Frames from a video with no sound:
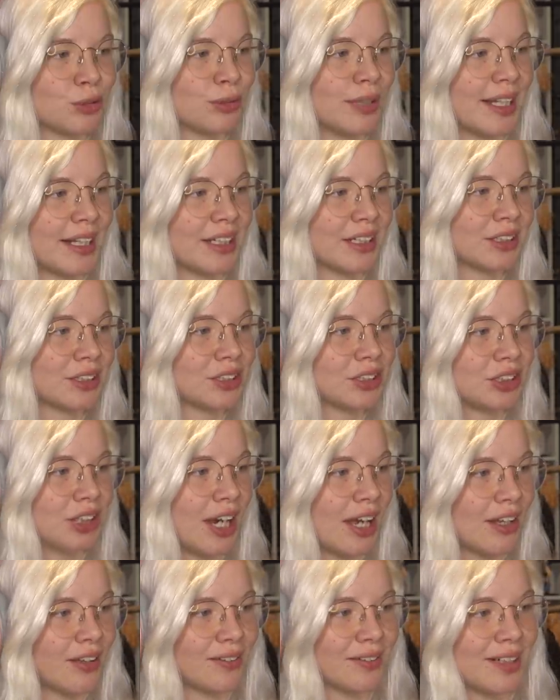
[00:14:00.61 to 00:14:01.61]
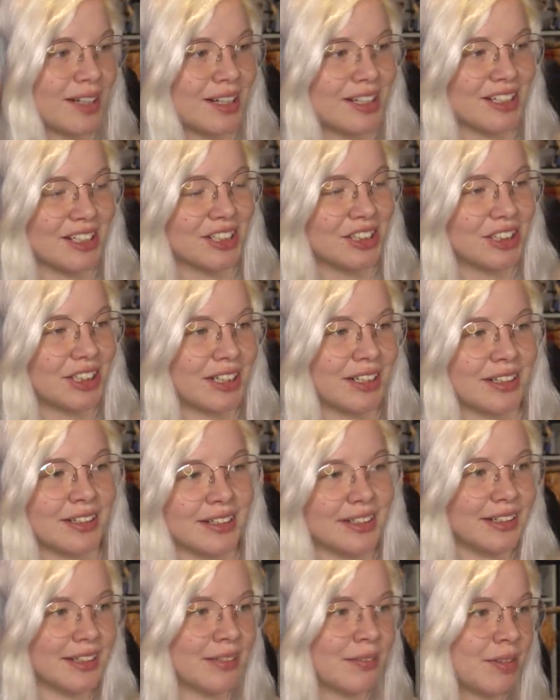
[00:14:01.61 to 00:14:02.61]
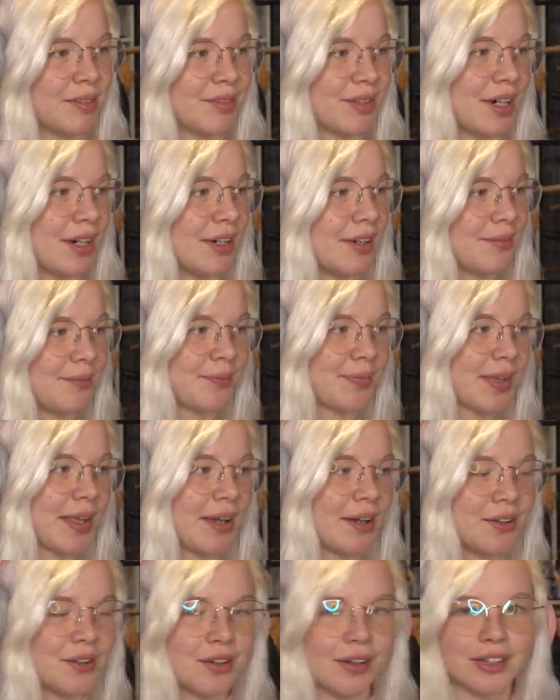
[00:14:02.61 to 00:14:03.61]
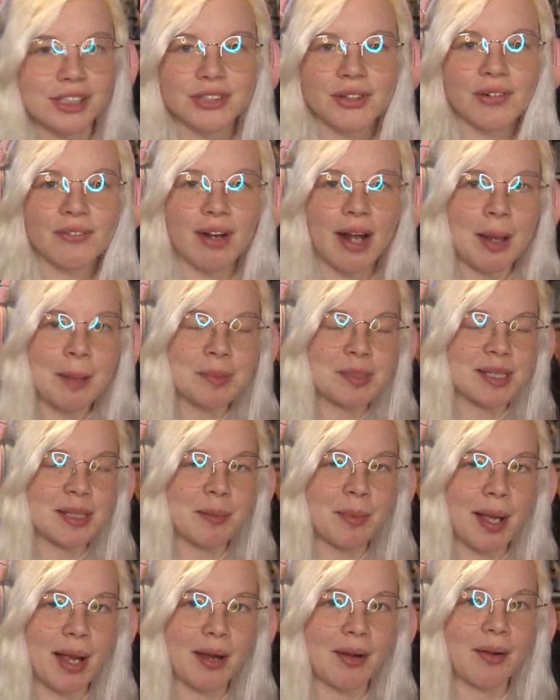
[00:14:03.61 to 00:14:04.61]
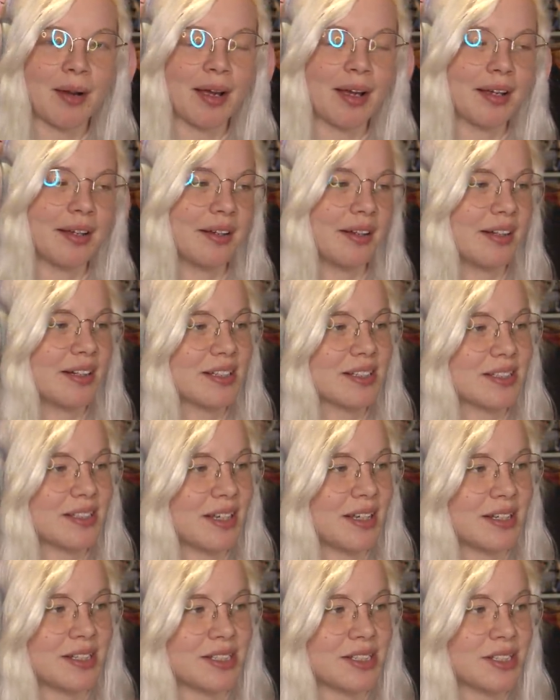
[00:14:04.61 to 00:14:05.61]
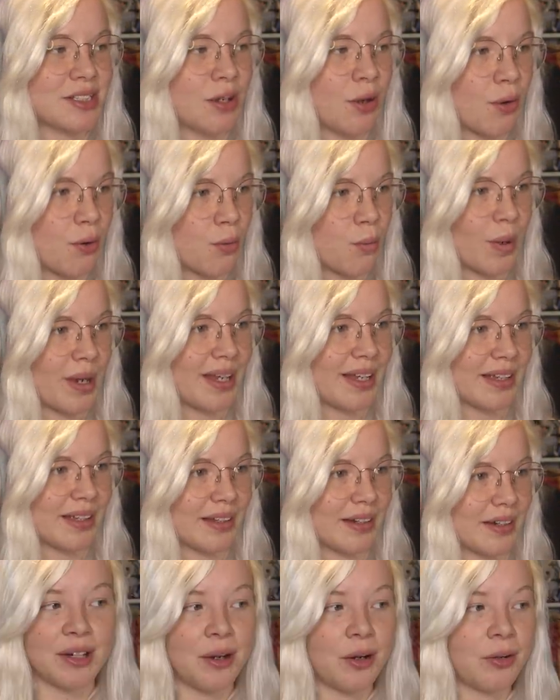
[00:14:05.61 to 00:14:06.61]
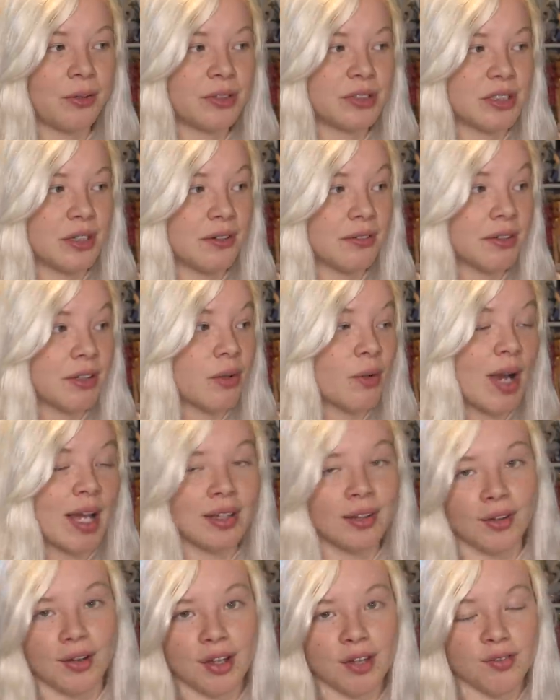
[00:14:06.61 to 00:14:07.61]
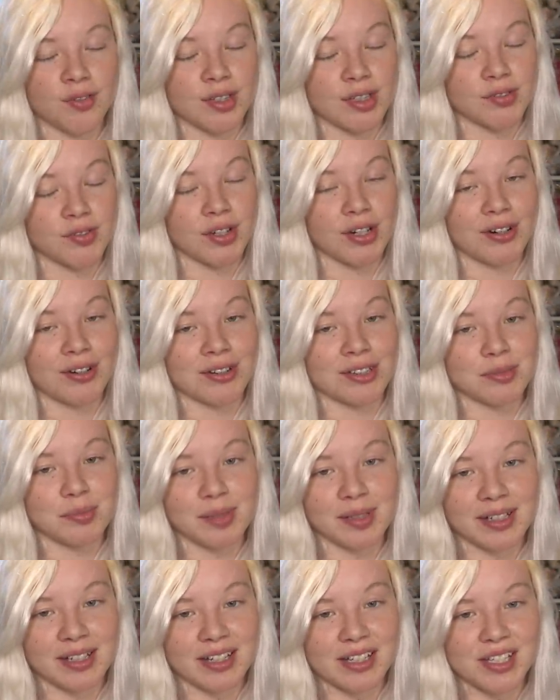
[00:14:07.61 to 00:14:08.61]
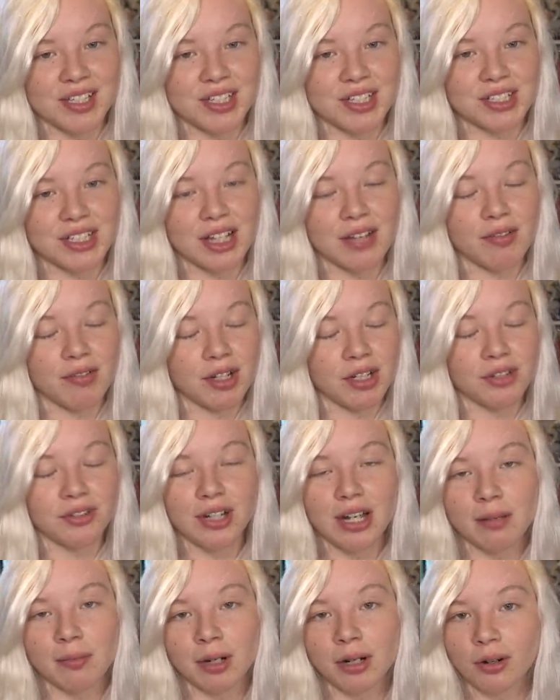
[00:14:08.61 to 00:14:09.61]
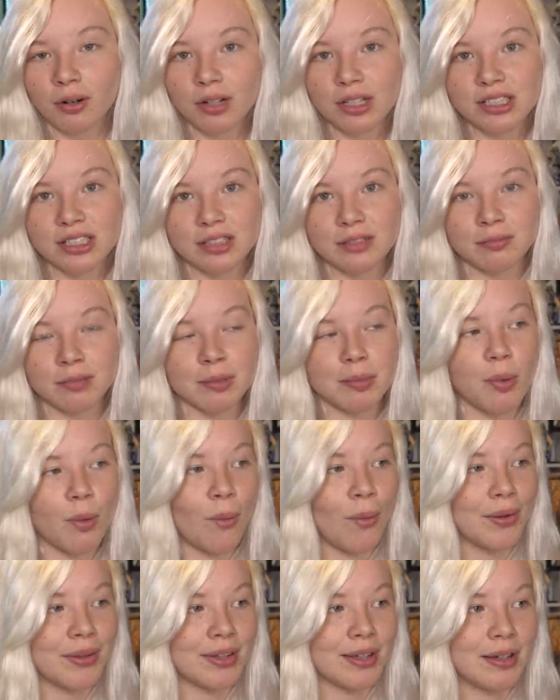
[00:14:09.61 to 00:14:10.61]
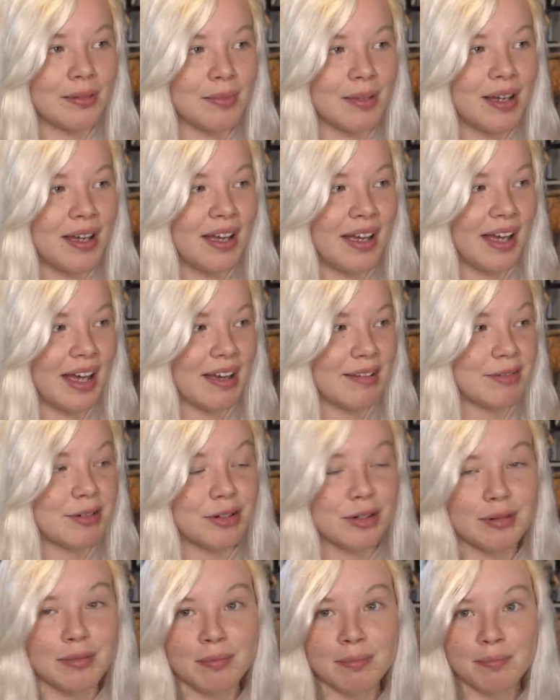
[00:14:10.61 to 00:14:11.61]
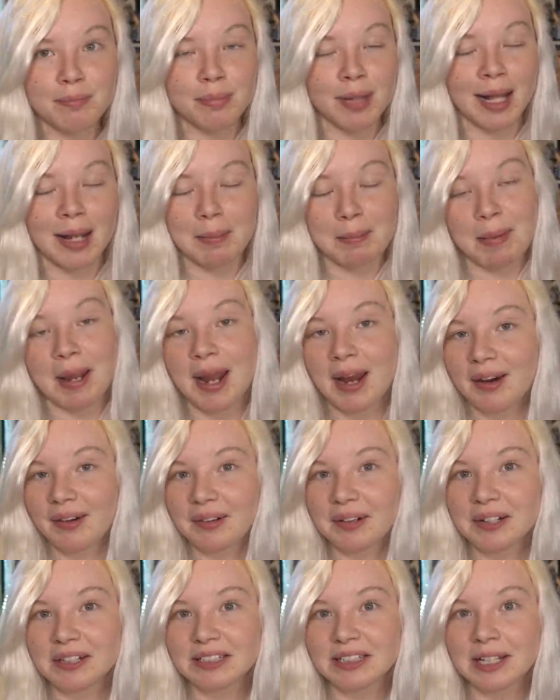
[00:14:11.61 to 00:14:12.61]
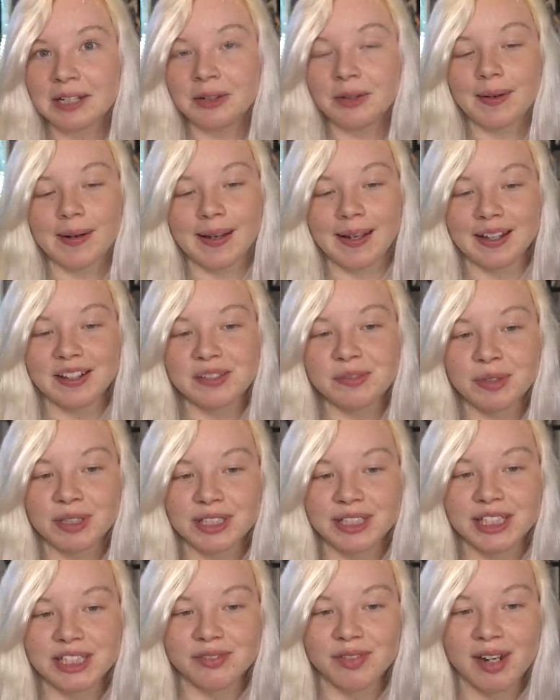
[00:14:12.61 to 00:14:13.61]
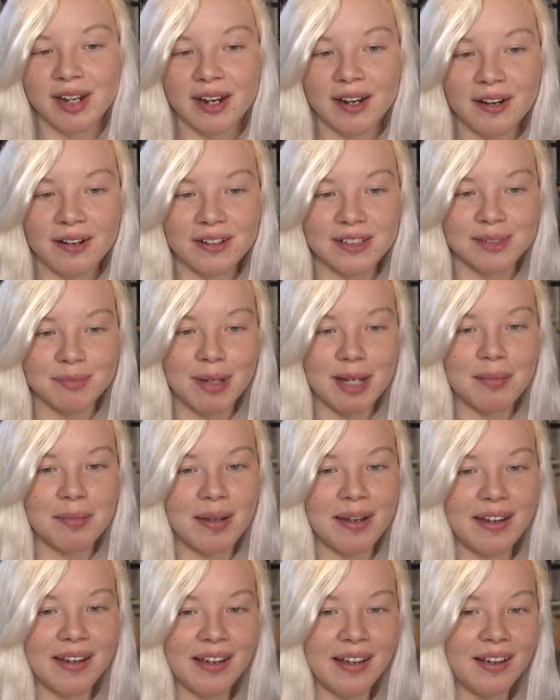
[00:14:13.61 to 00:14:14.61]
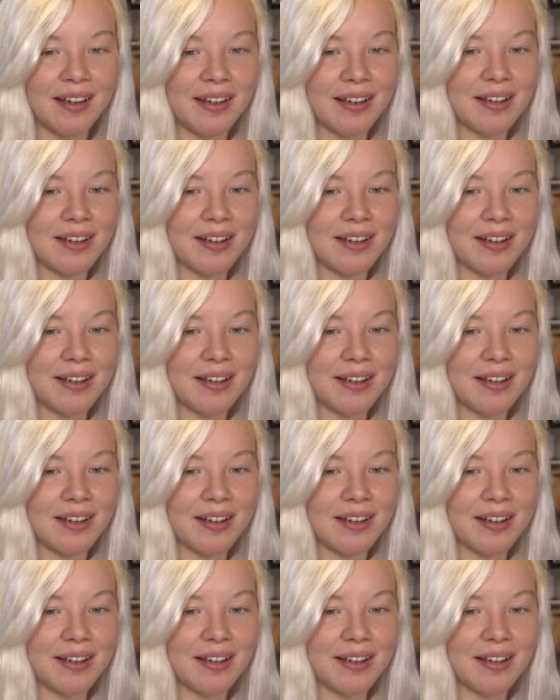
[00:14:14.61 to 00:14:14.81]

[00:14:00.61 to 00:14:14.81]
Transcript: They're like childish, and we've got nursery rhymes in the background. It's so weird. So don't go out looking for these videos, please. Just if you do come across them, report them. If you're like a parent and your kids watch these videos, maybe